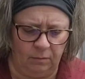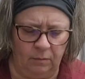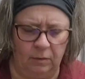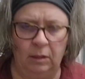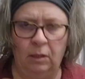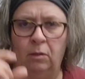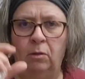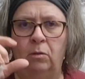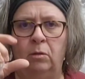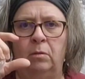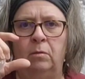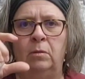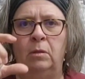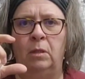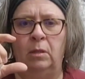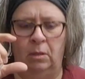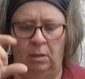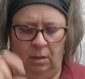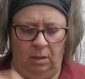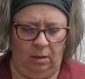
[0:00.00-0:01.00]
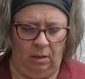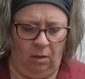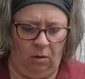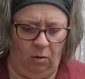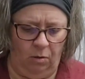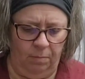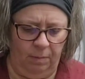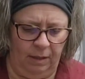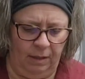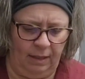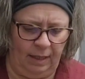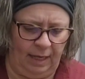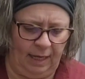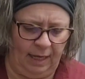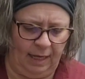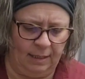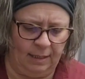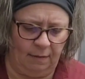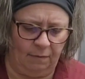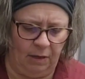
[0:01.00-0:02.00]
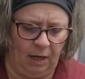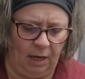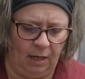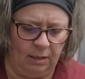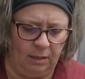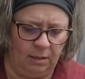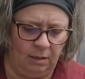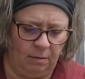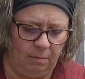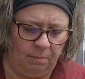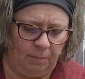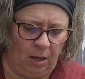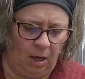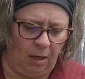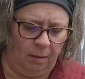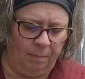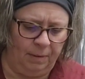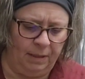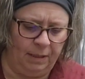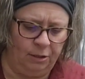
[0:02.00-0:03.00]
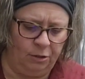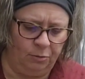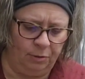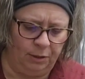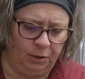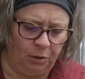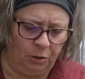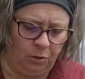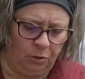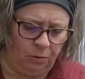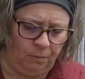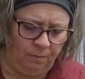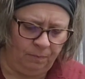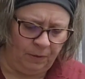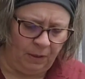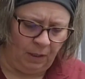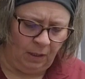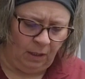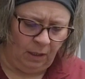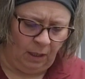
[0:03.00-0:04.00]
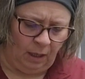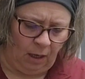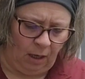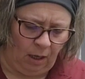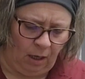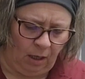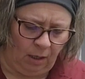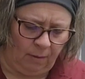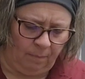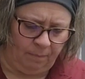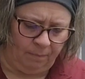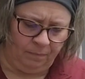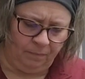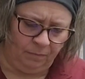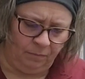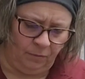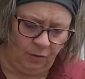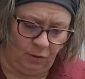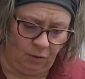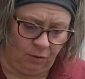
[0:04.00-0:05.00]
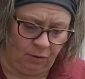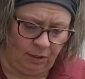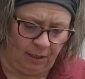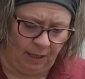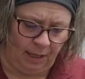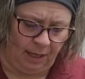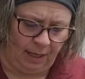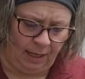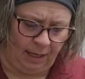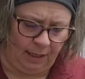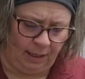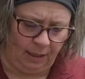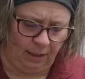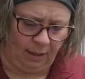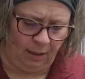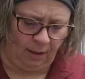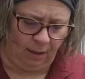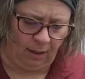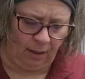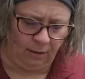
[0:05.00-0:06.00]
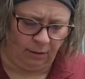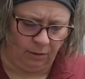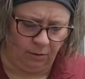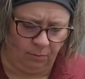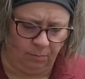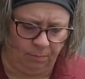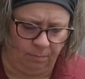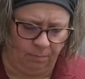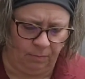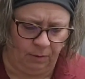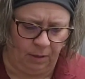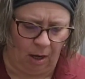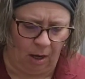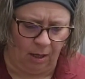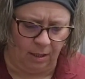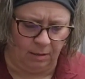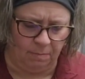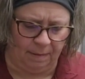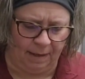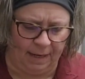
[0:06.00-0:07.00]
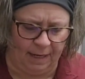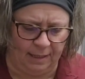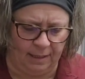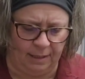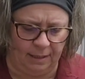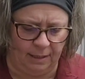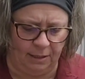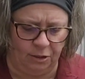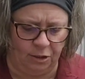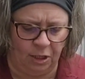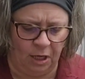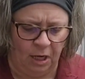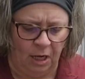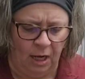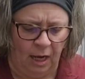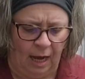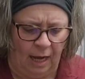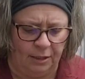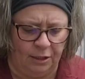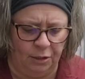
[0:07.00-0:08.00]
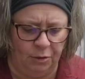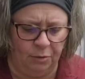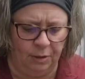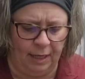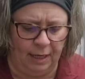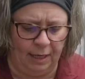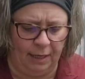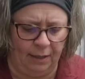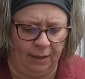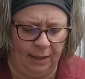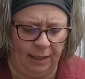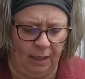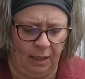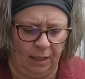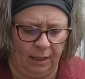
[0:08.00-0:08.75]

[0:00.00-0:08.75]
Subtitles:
little ointment things. I've got some Benadryl, Zyrtec, a little gauze bandage. I do carry